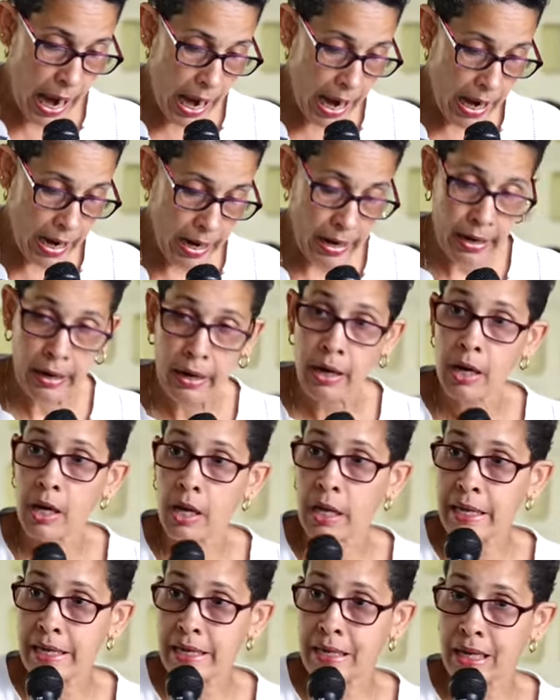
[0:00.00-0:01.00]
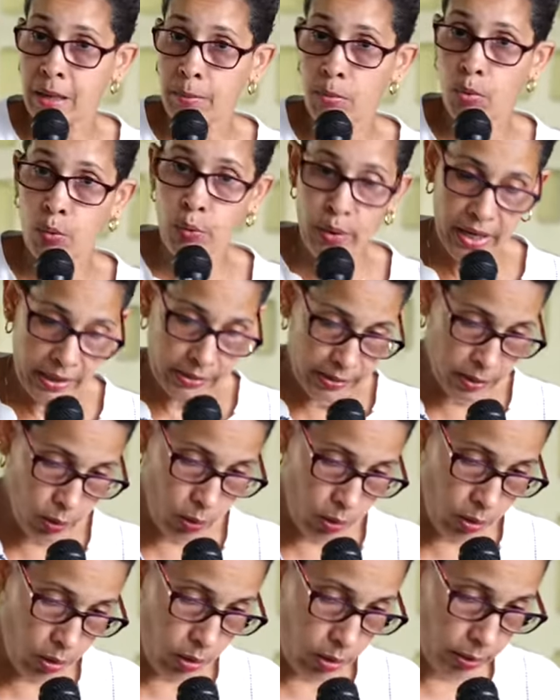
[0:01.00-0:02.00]
are elaborated
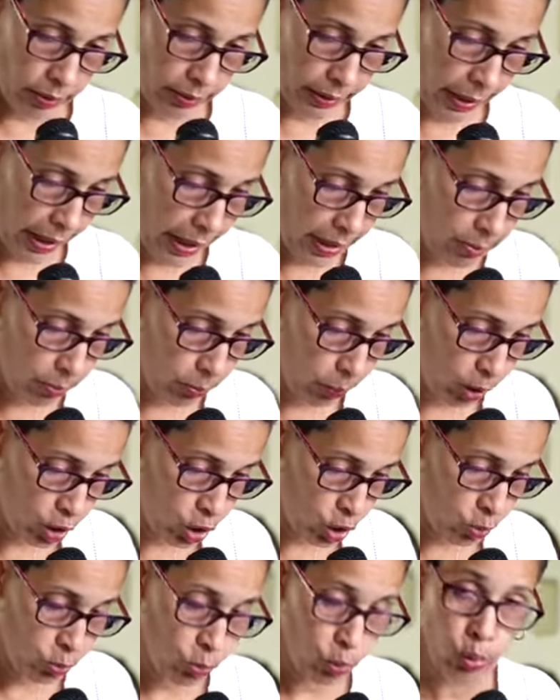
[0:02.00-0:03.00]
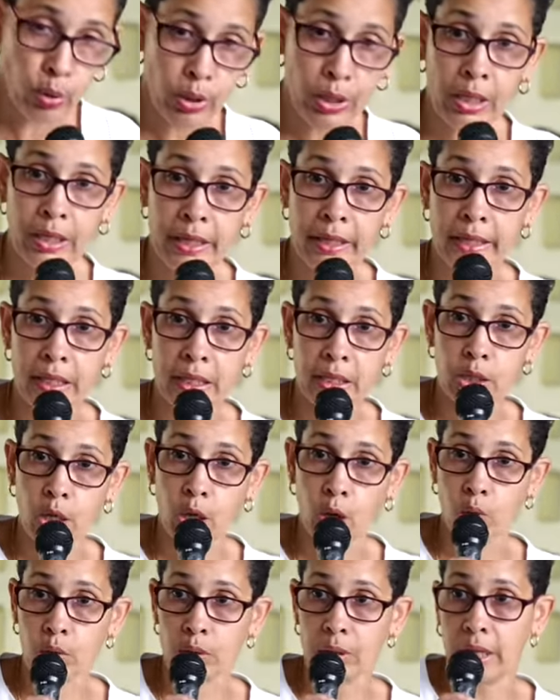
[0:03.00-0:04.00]
on and much more clearly
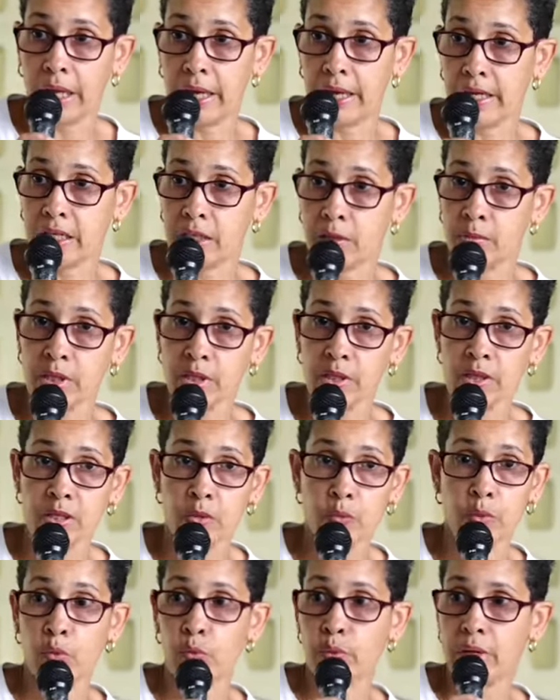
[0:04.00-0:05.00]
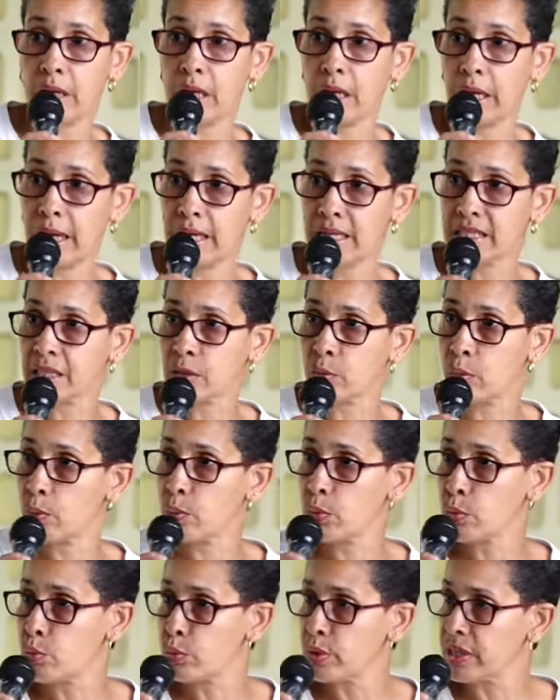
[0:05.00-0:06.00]
outlined, because we realize that when
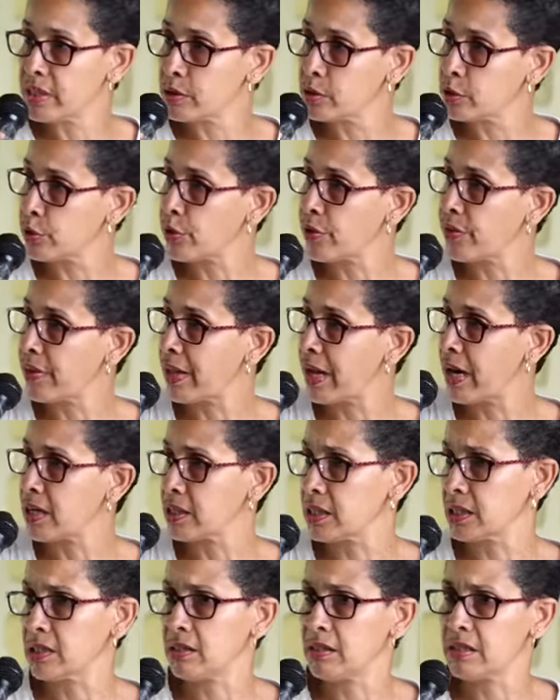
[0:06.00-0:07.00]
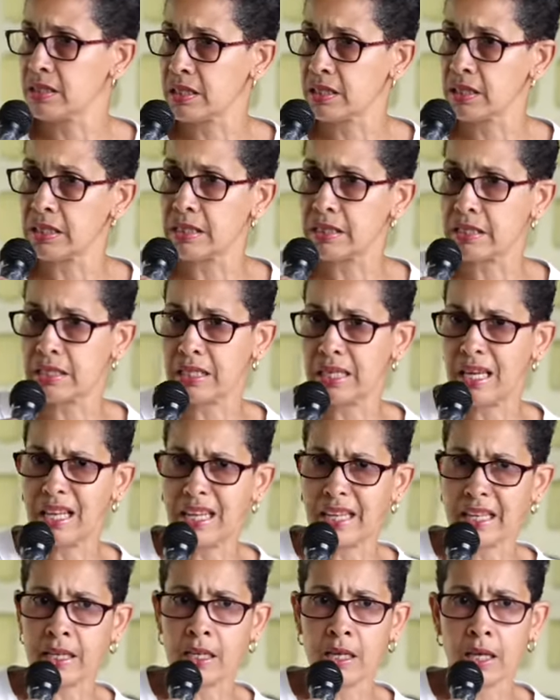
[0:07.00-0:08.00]
we read certain articles in the
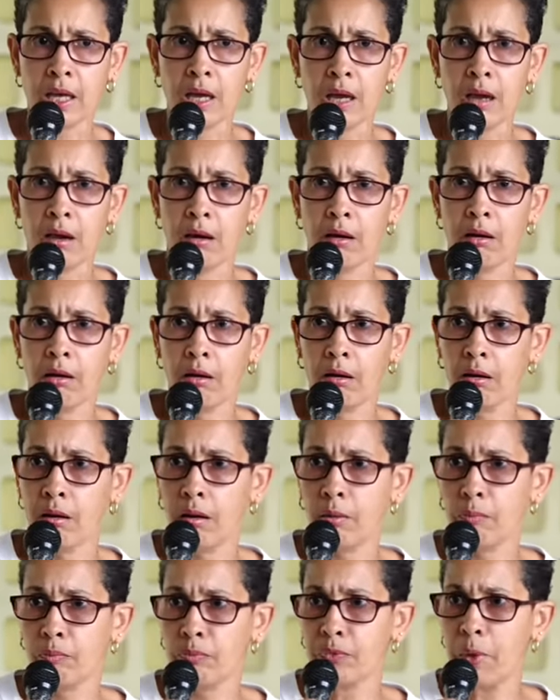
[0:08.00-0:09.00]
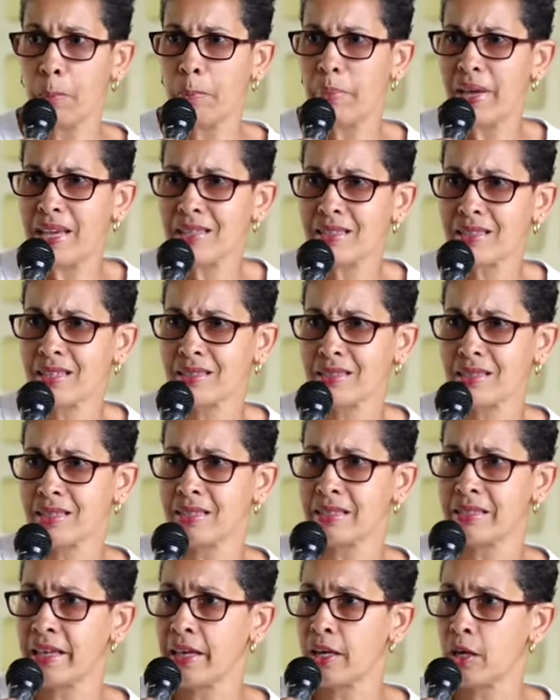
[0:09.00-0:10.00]
CLA, the basis
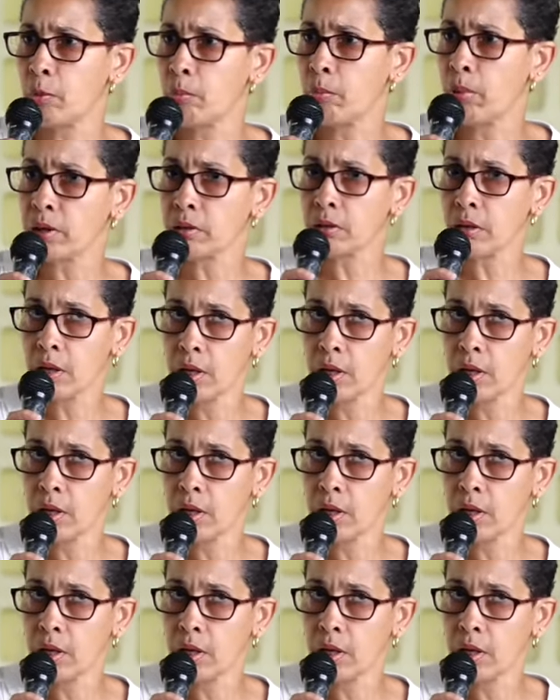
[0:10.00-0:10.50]
is there, but